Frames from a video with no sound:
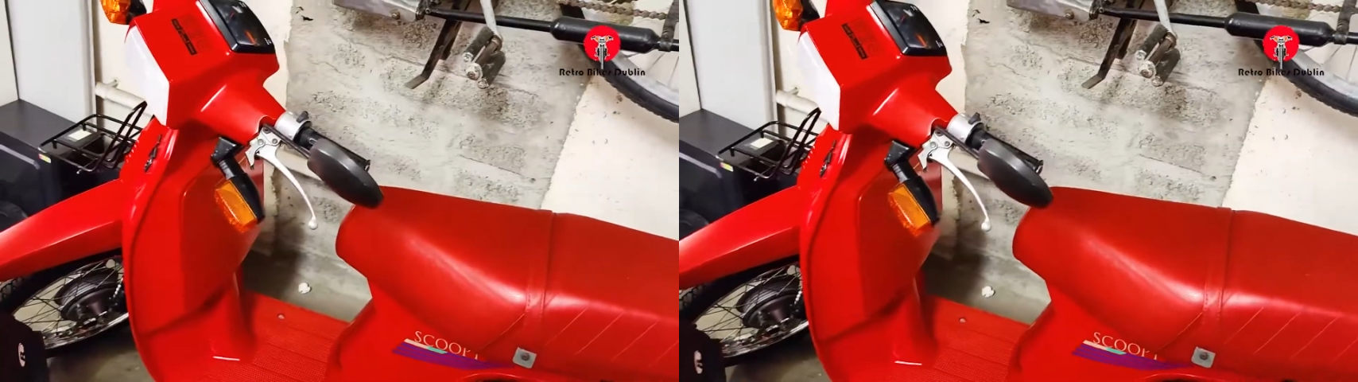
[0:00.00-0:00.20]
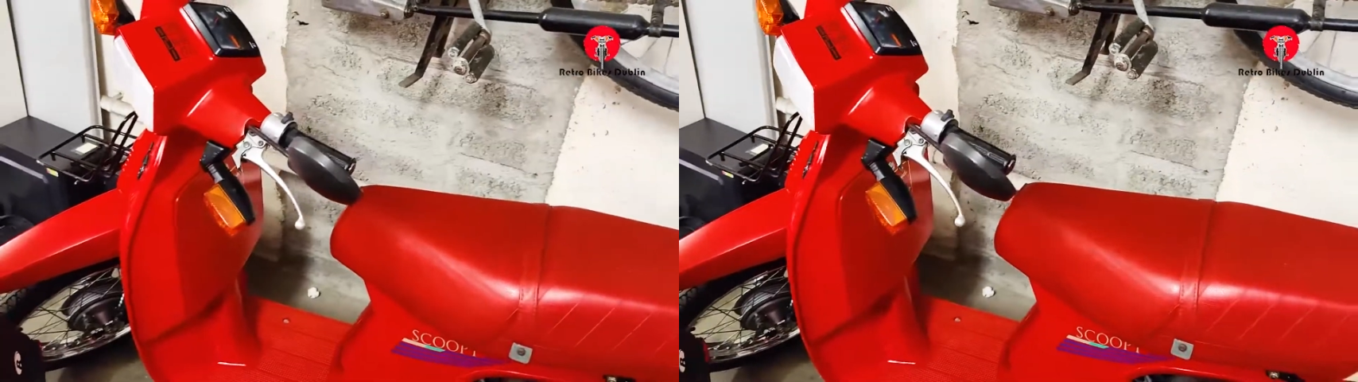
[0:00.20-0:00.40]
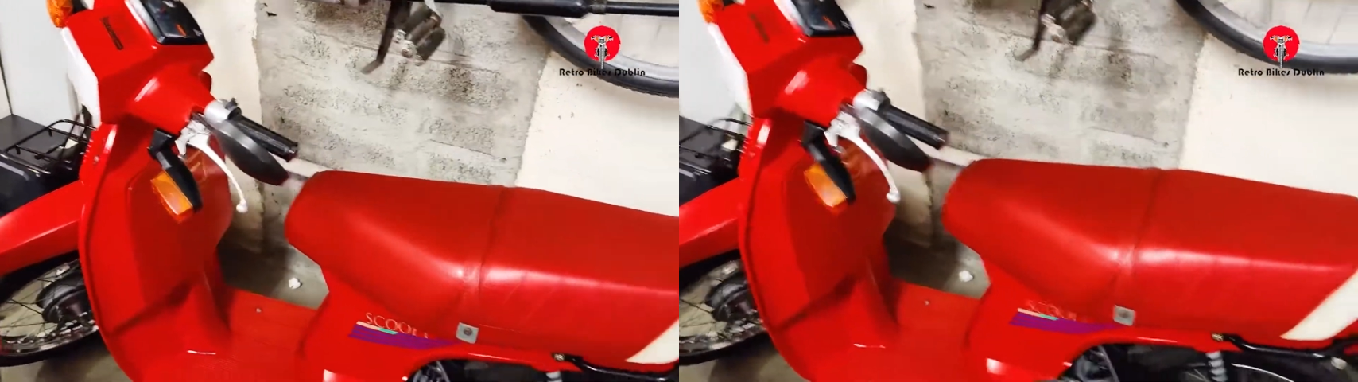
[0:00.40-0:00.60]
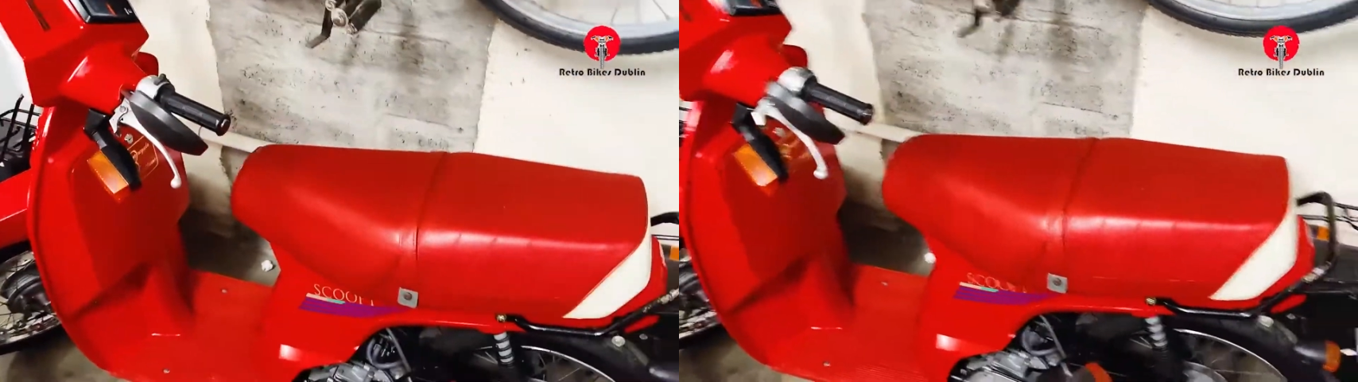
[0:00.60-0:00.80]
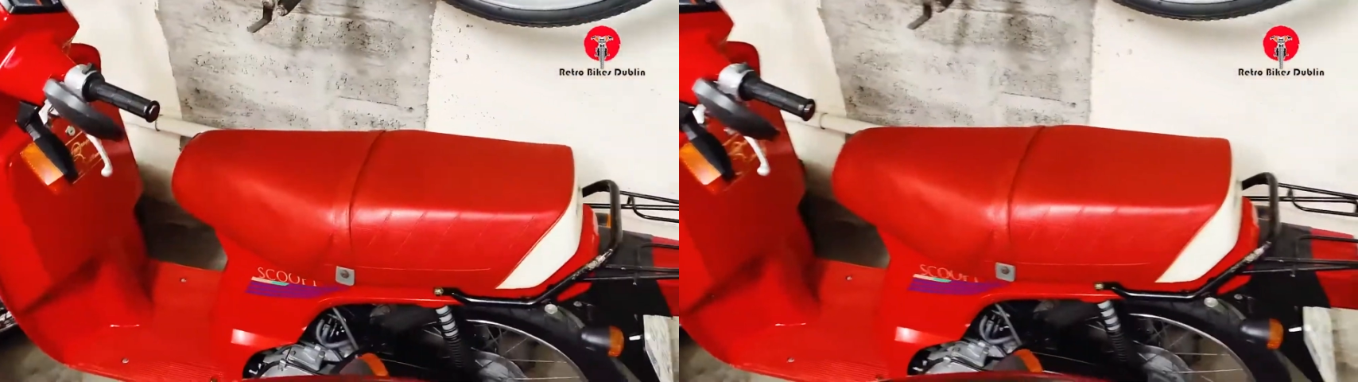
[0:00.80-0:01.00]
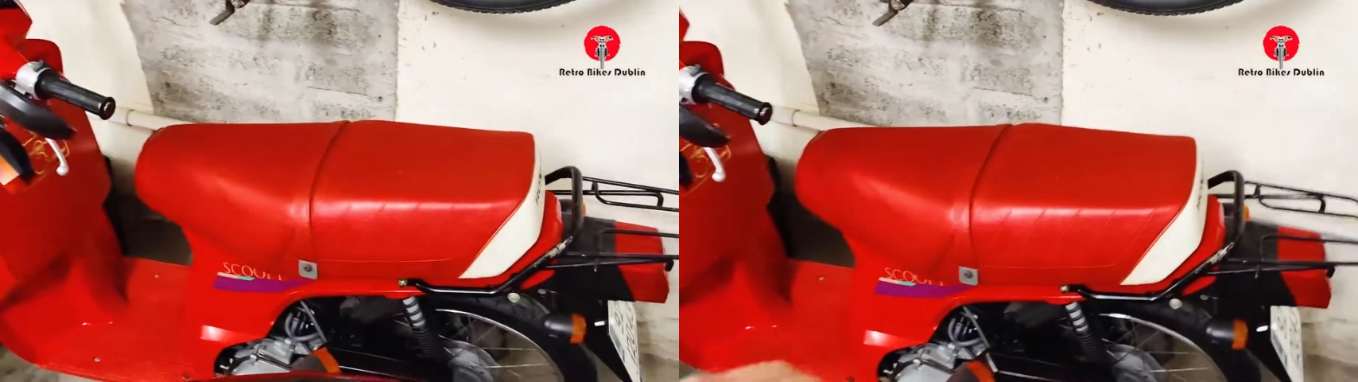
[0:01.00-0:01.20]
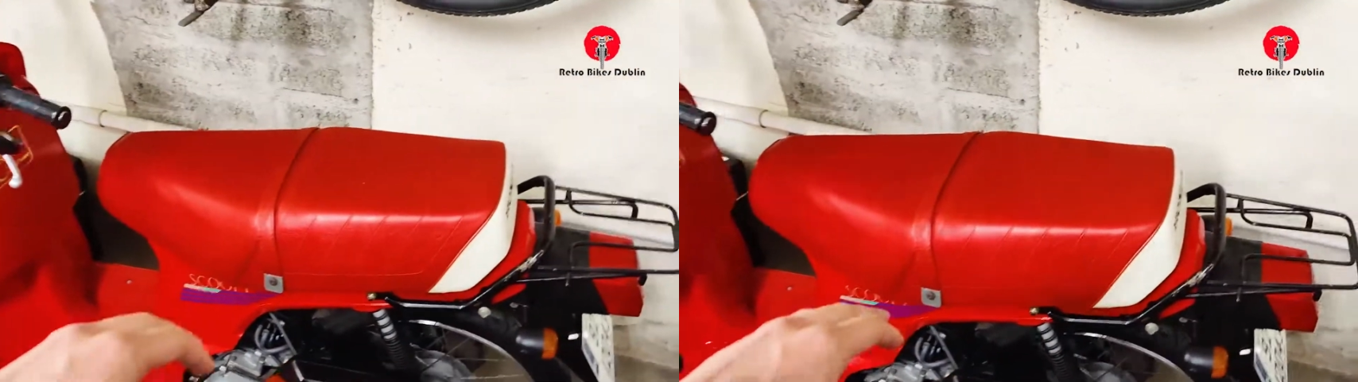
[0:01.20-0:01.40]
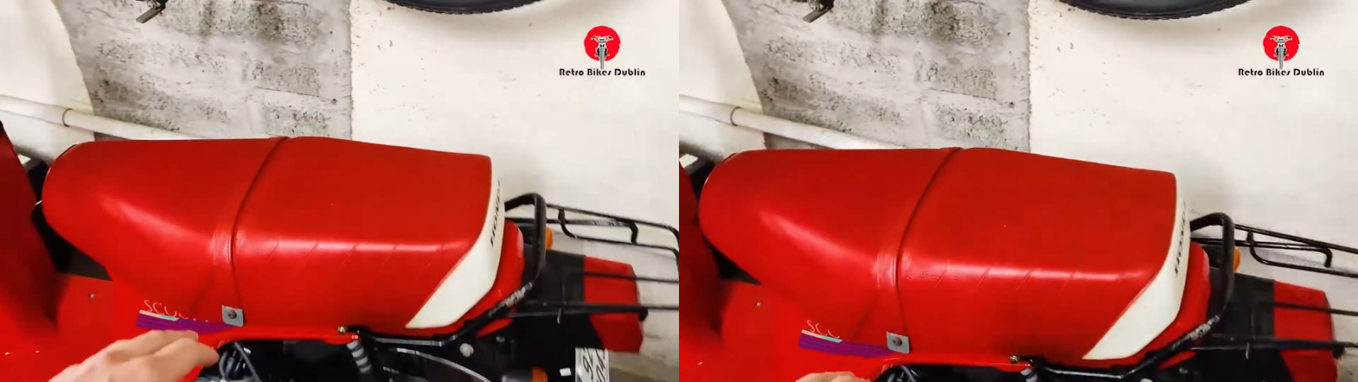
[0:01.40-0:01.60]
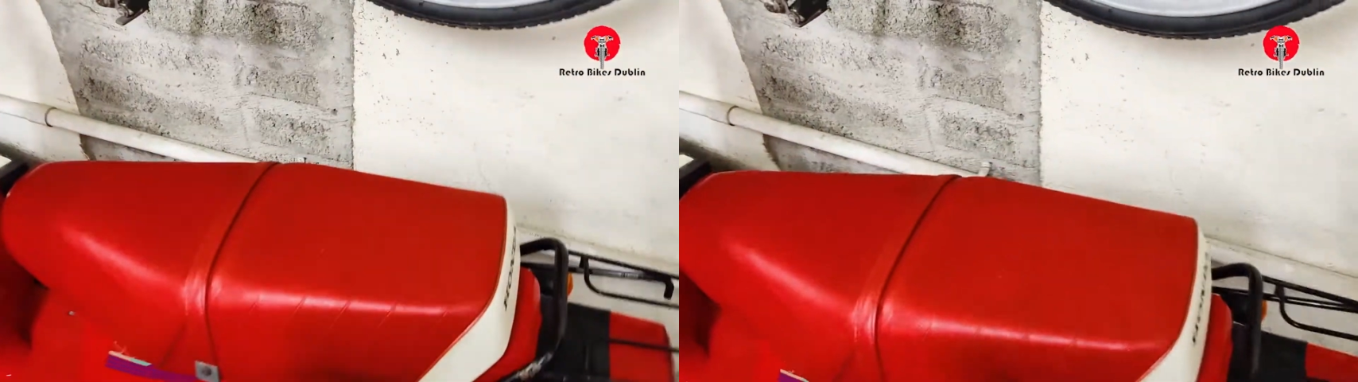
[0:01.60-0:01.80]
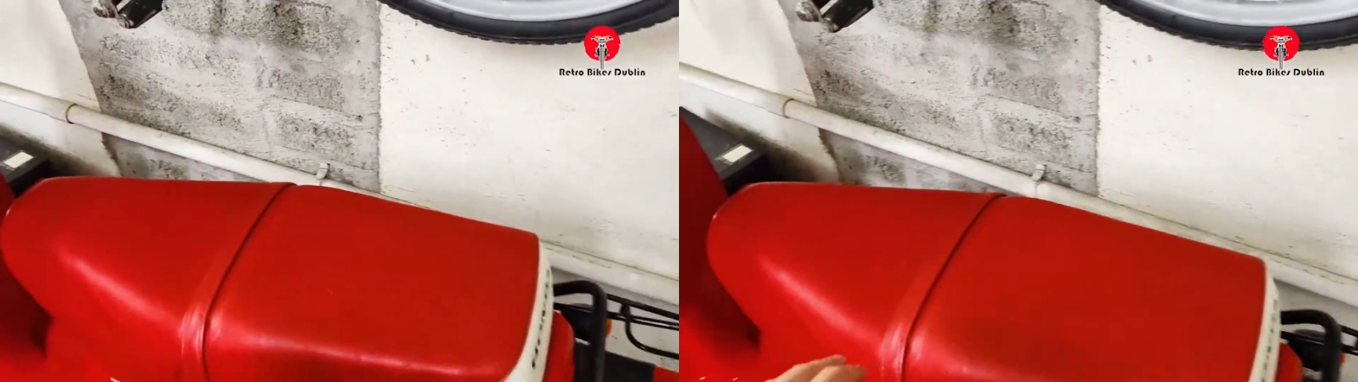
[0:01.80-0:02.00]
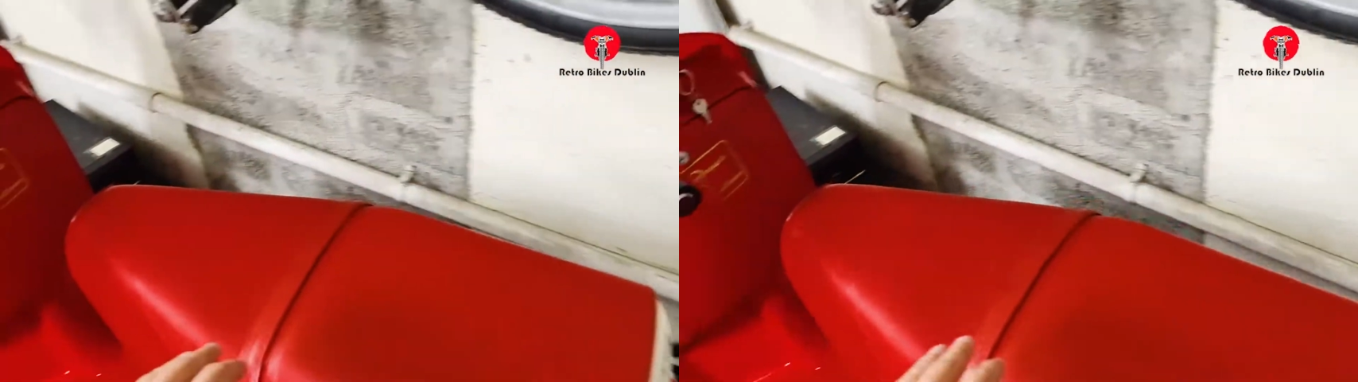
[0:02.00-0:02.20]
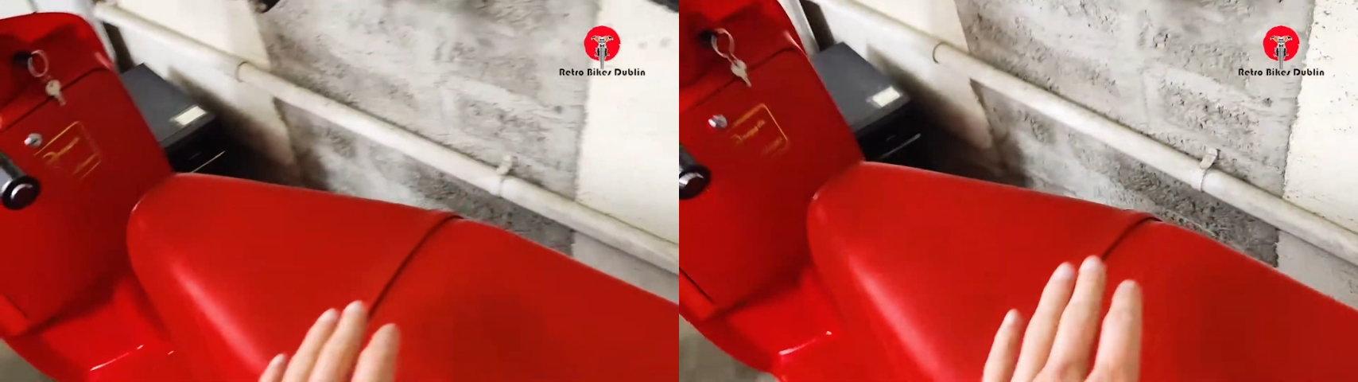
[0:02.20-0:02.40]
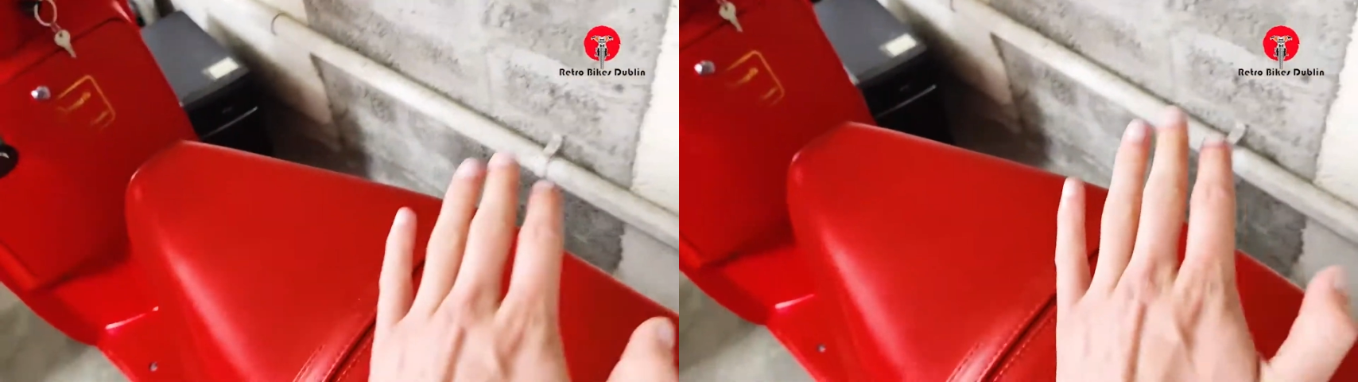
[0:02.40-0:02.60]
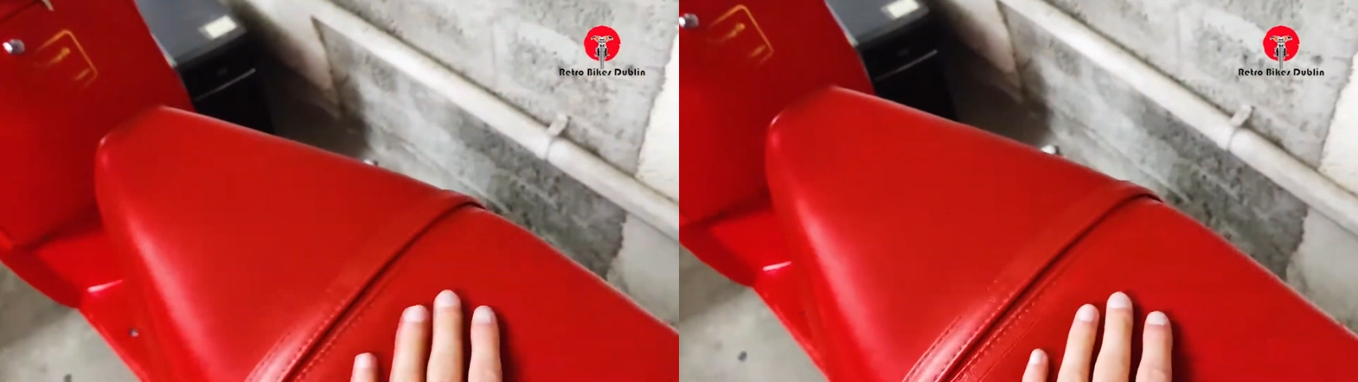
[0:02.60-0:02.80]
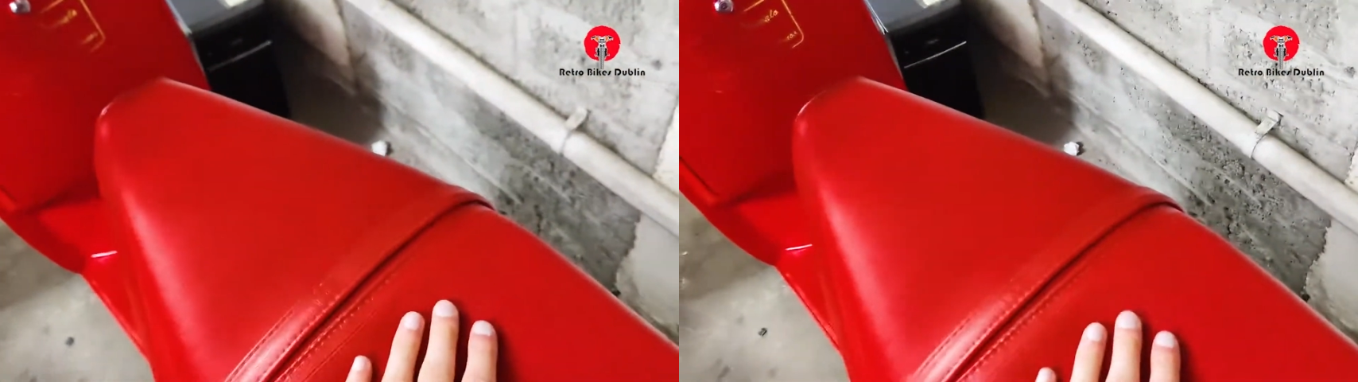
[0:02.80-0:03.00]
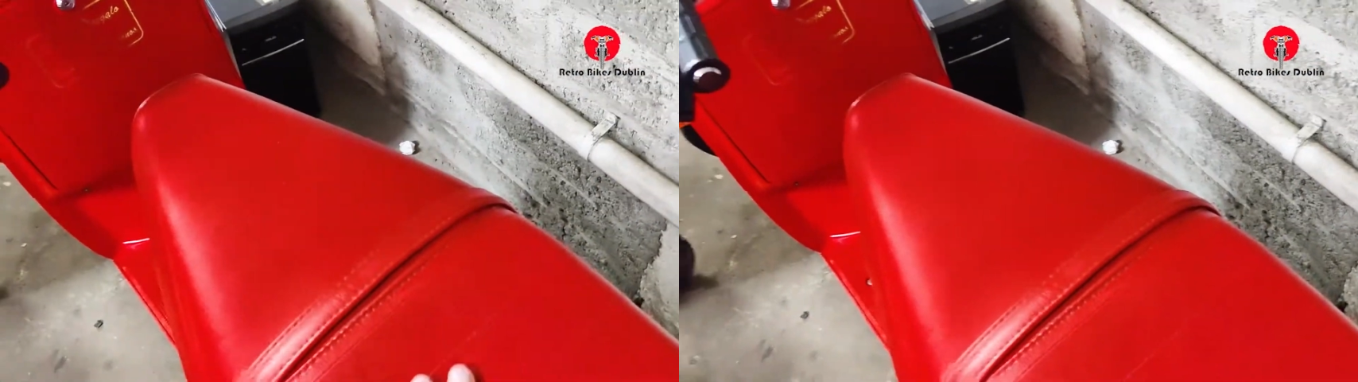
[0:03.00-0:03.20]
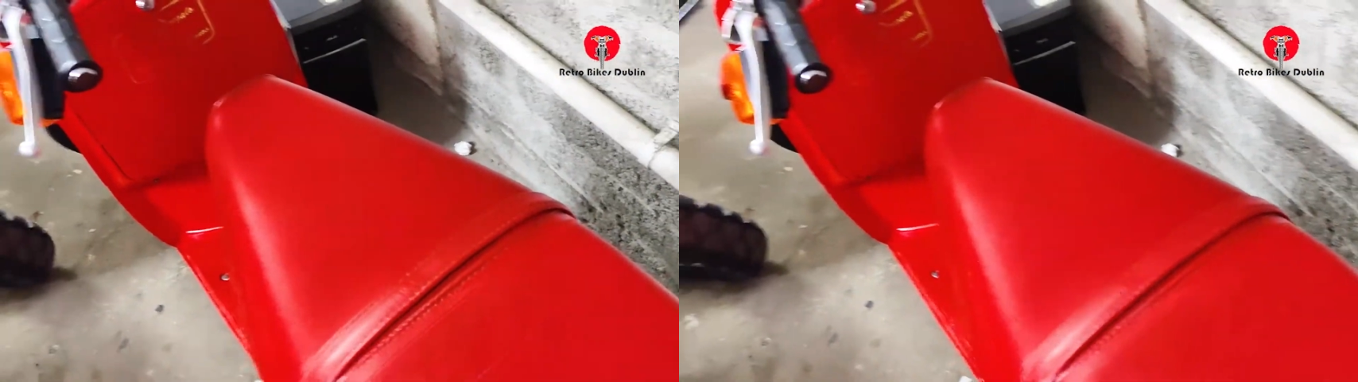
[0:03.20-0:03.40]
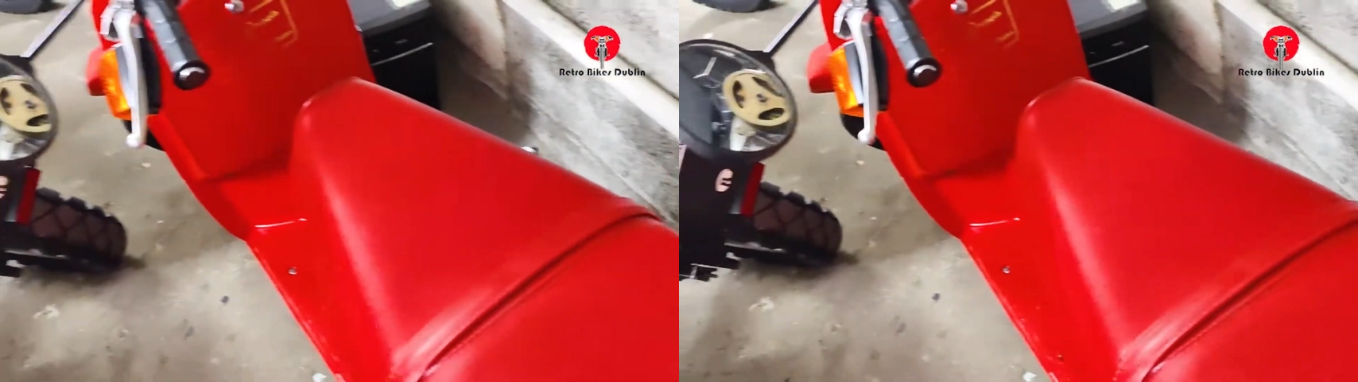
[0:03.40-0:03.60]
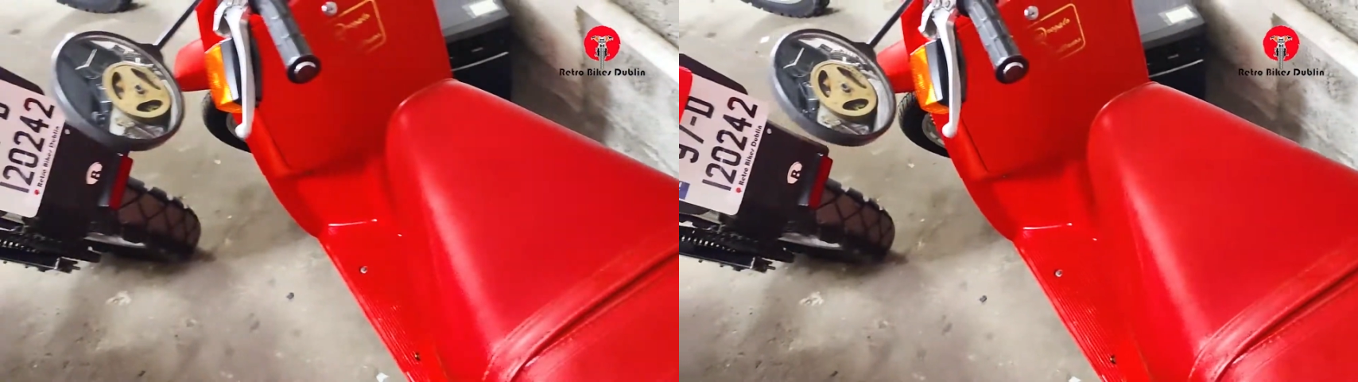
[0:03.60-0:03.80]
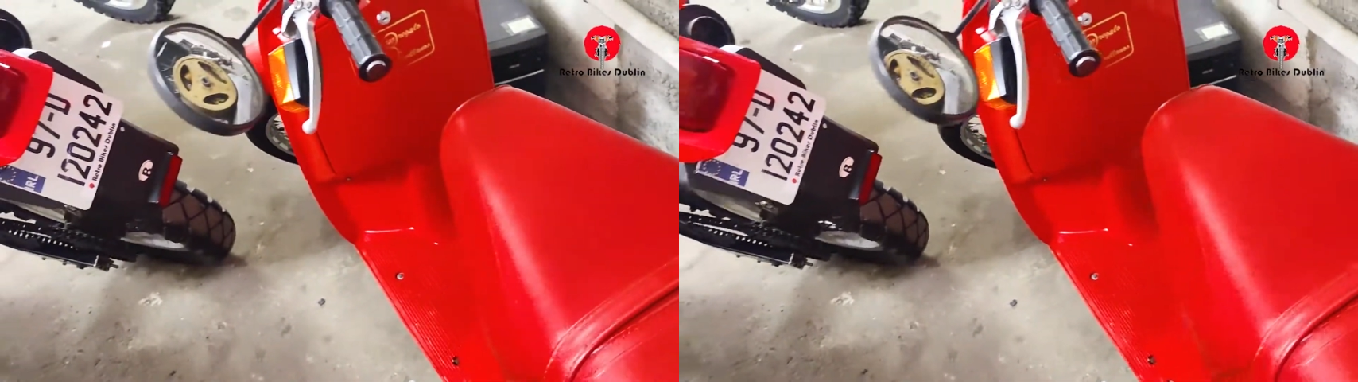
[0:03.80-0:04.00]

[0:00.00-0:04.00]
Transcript: (no speaker visible)